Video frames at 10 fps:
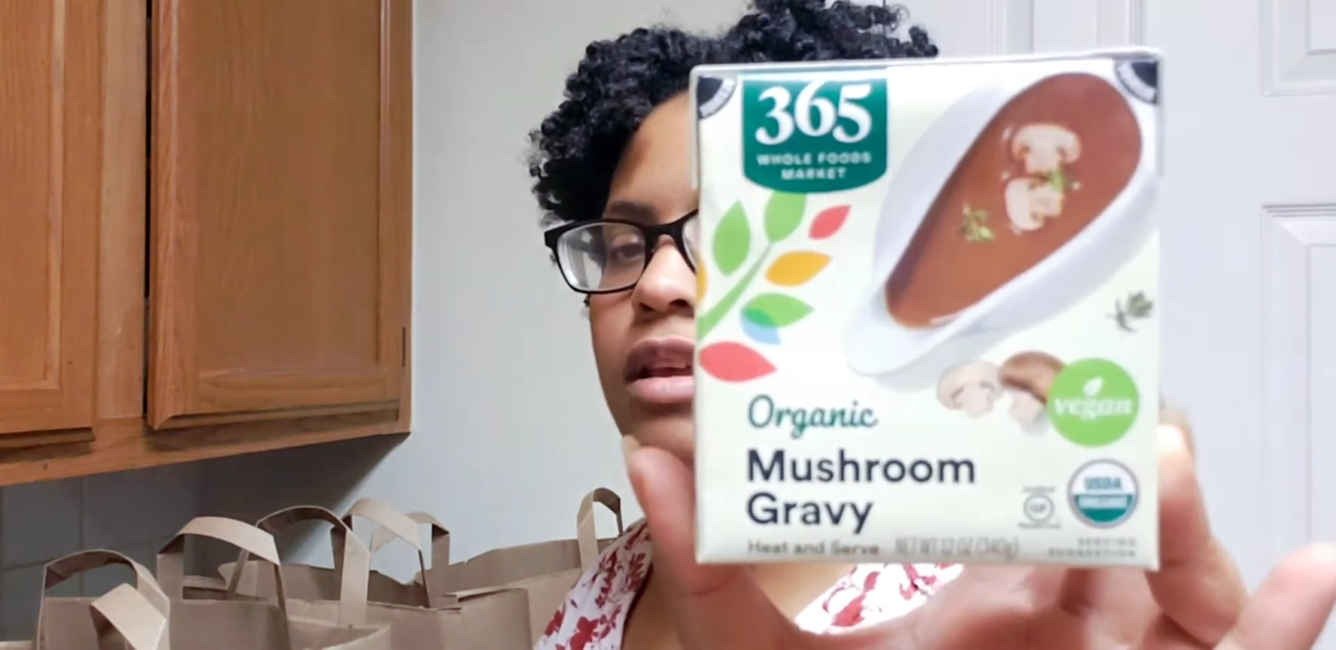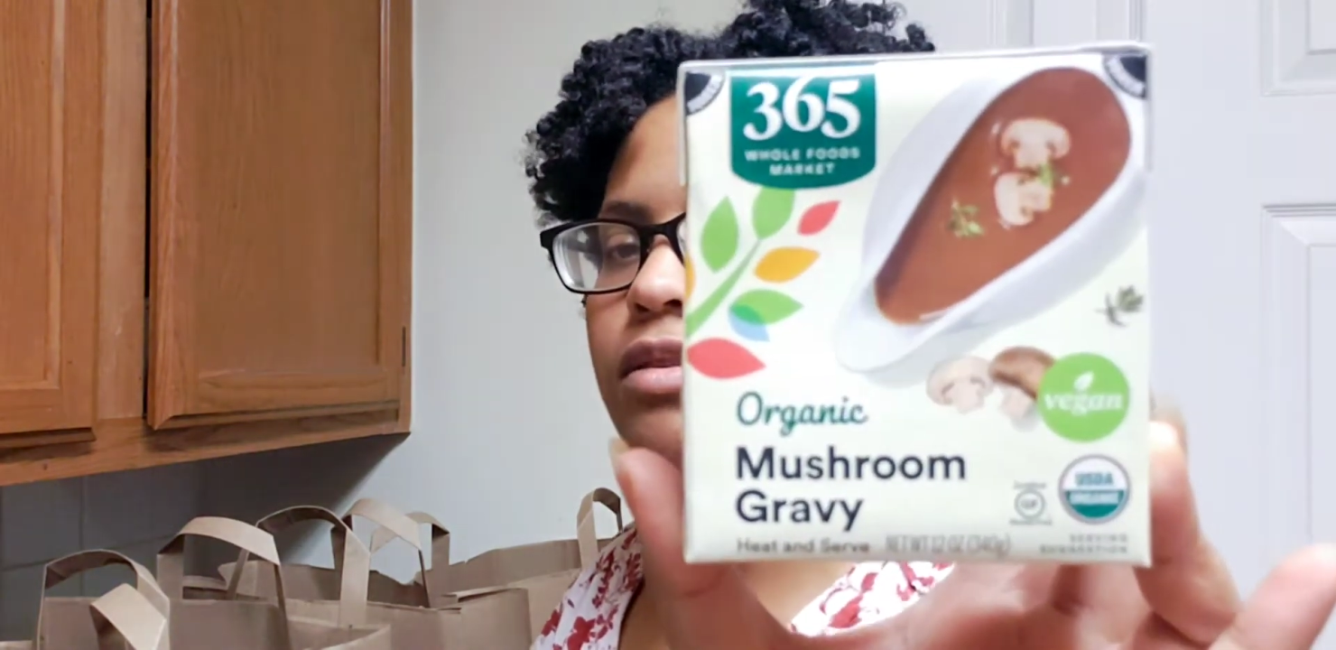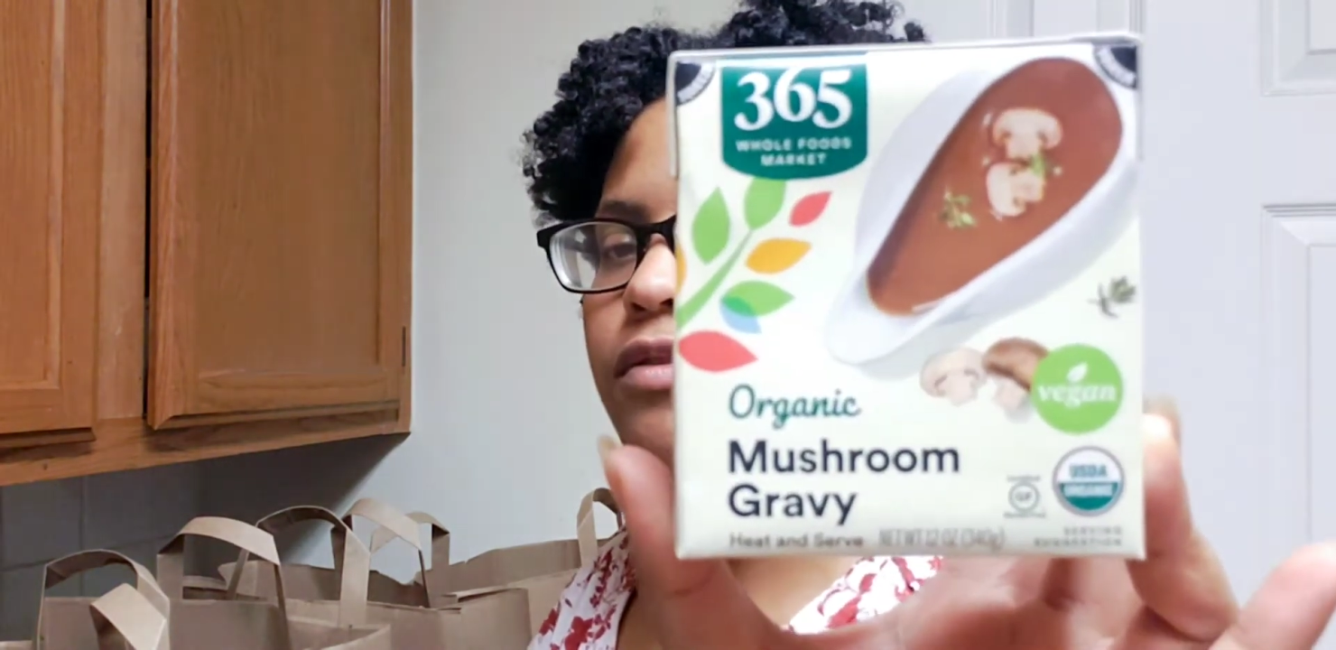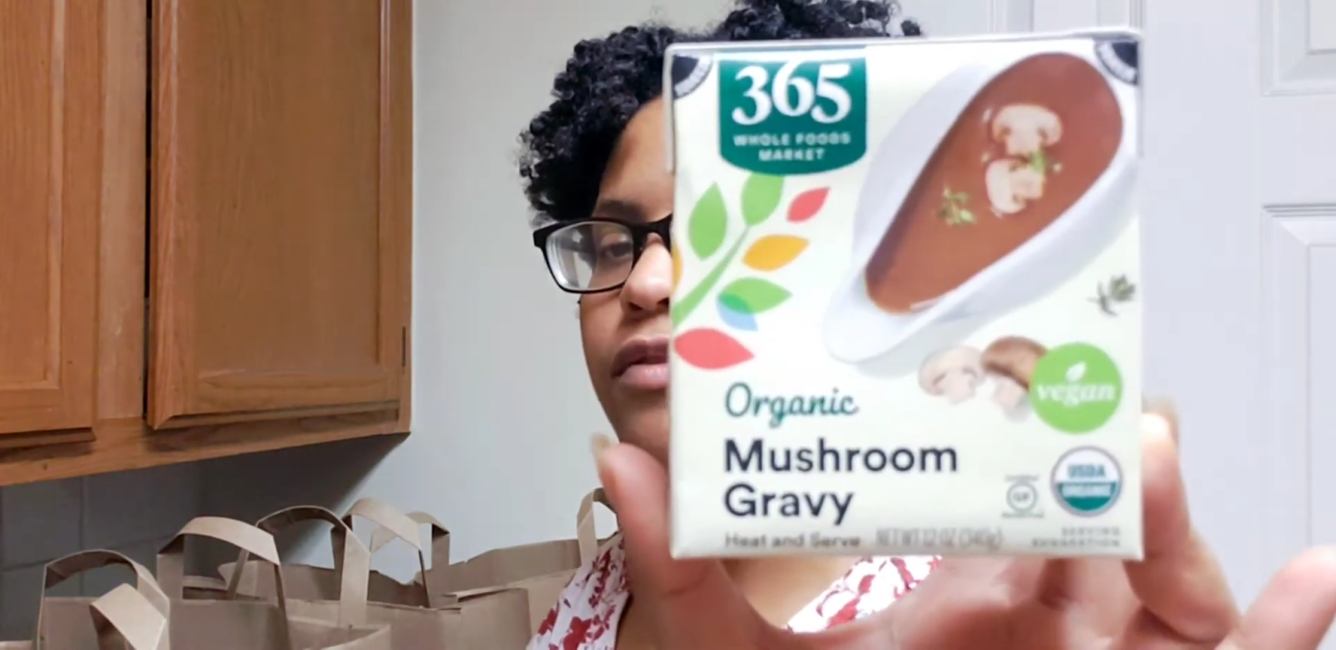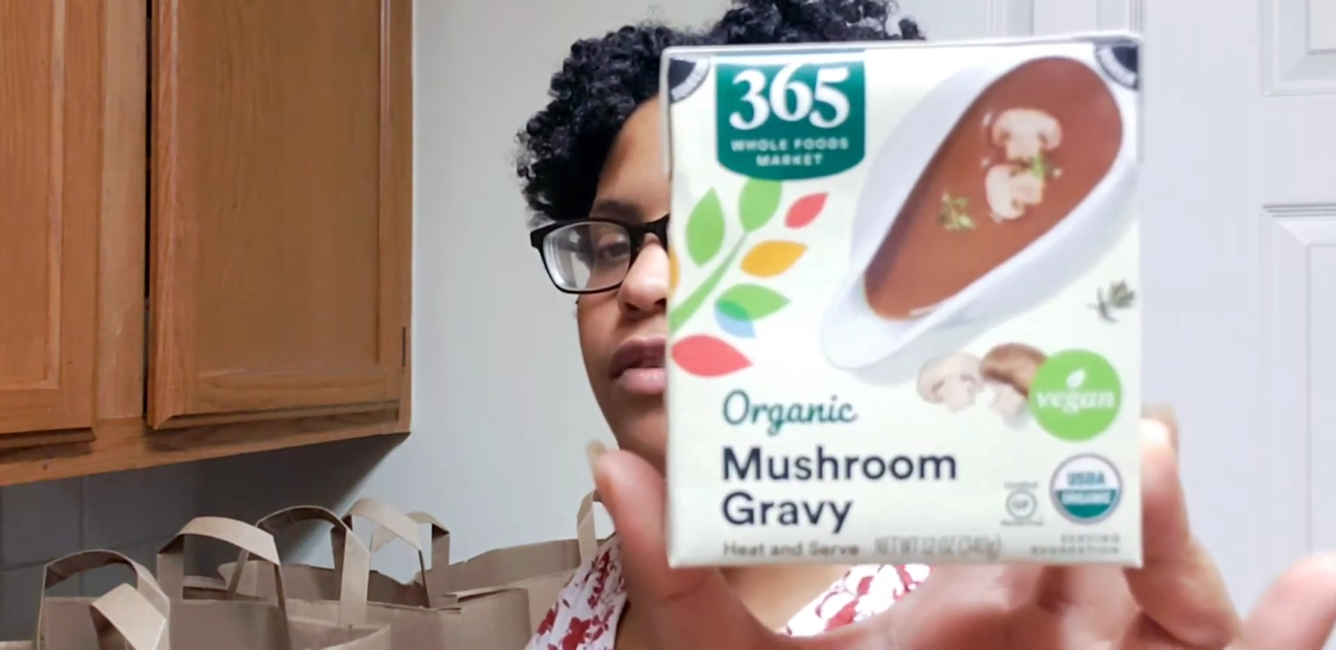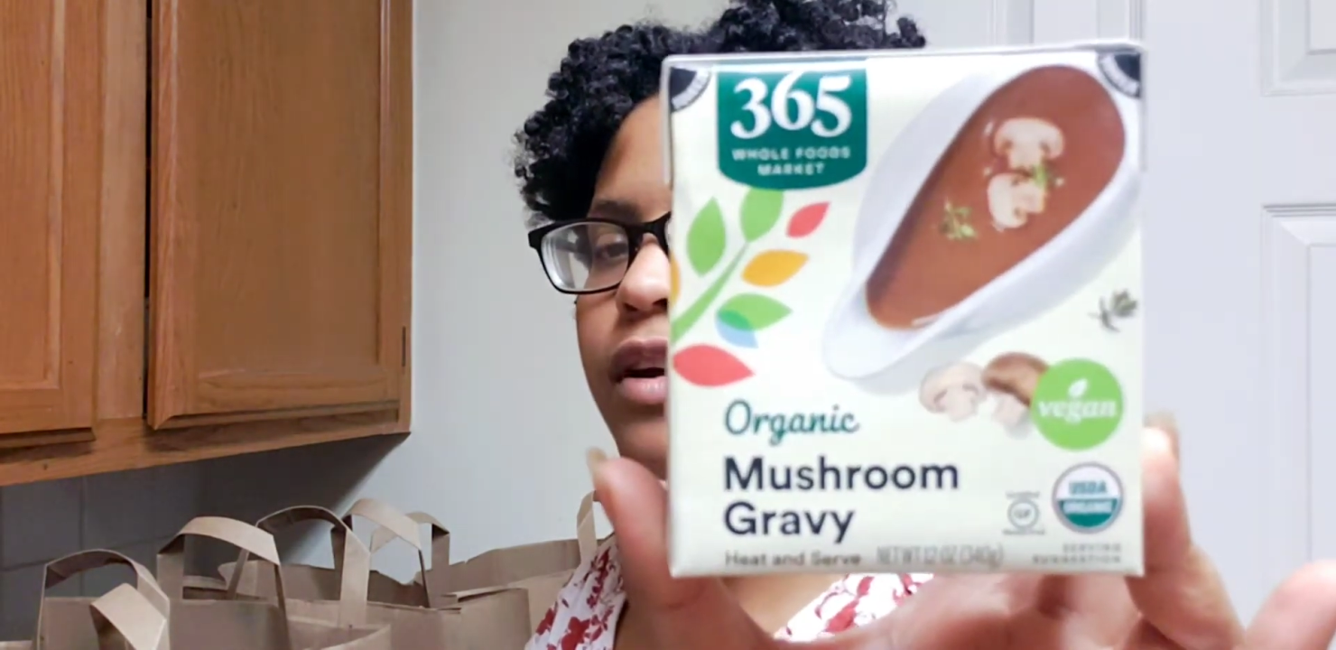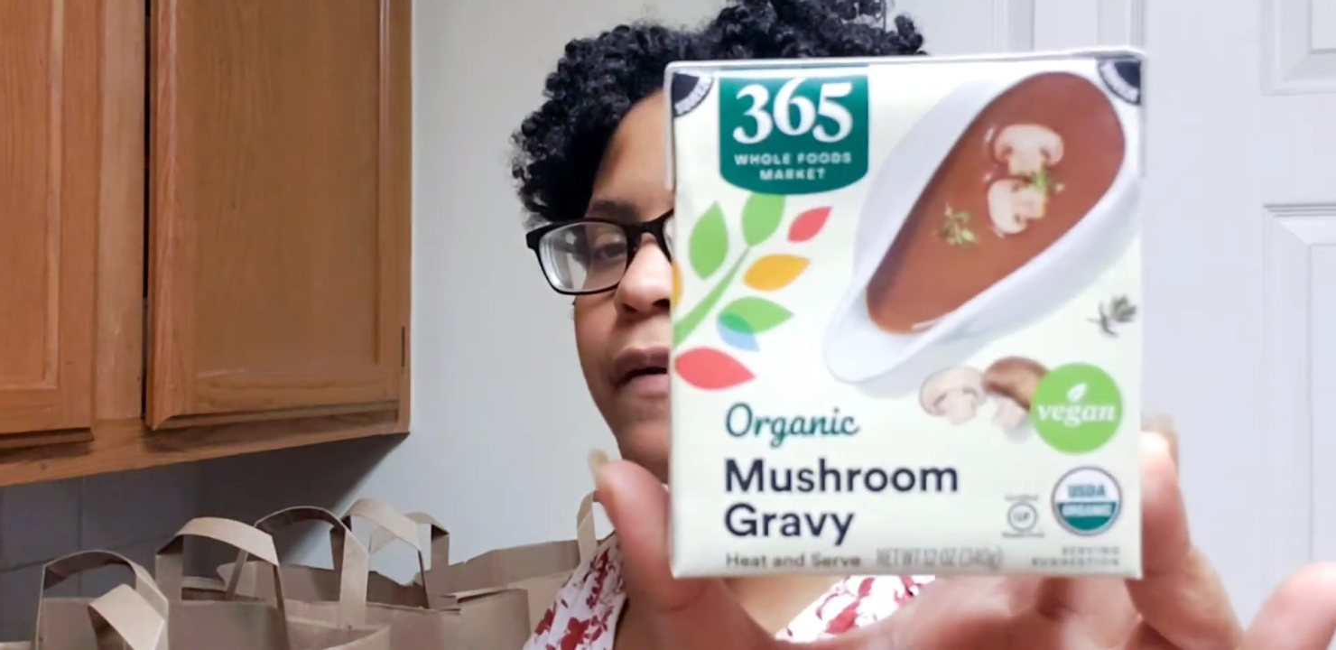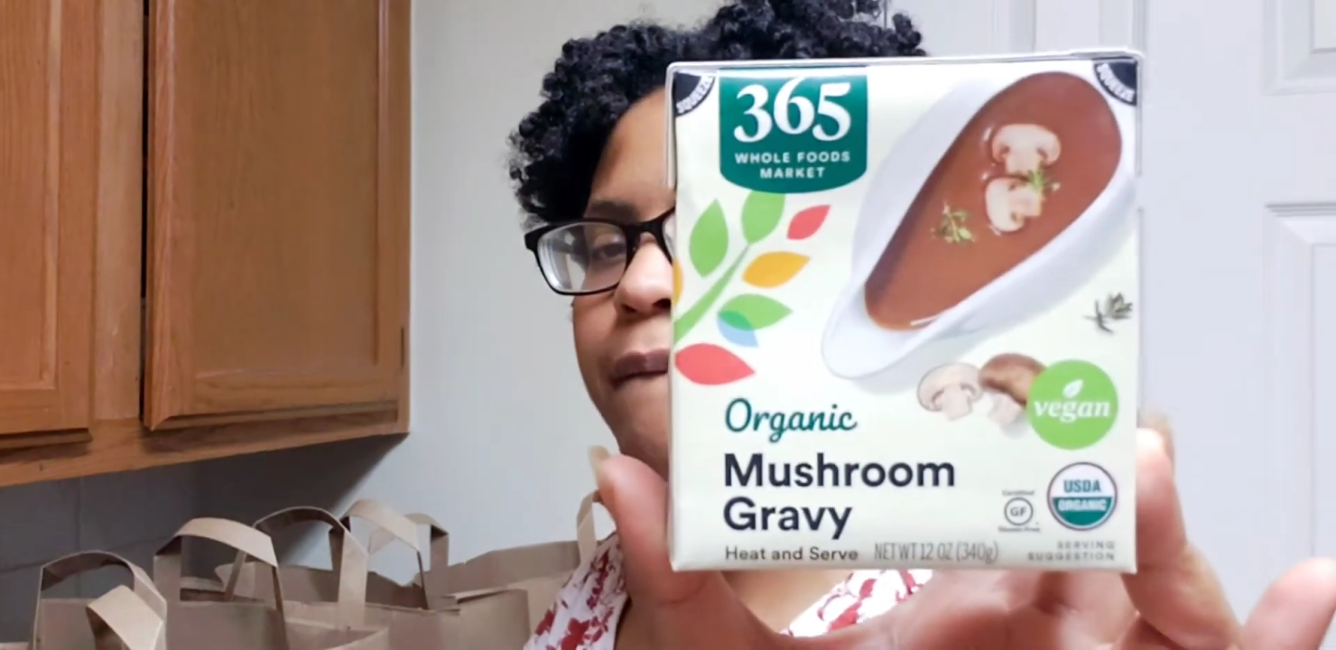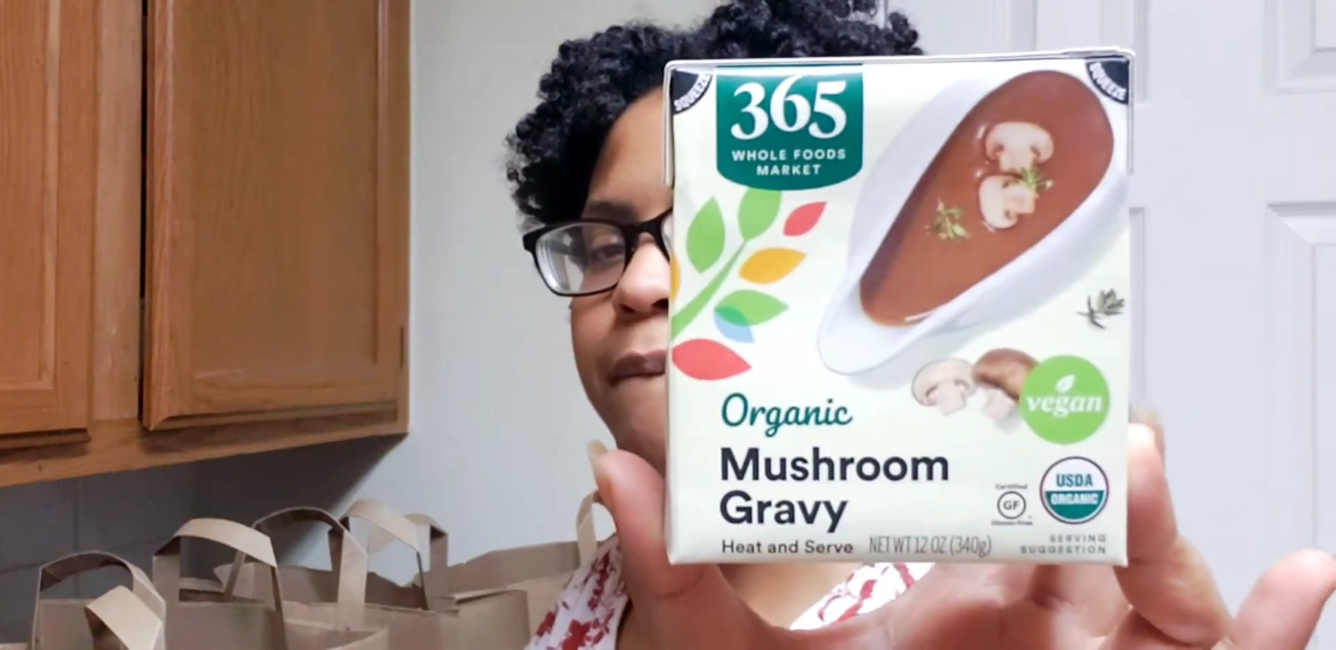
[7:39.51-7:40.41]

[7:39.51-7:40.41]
on the front.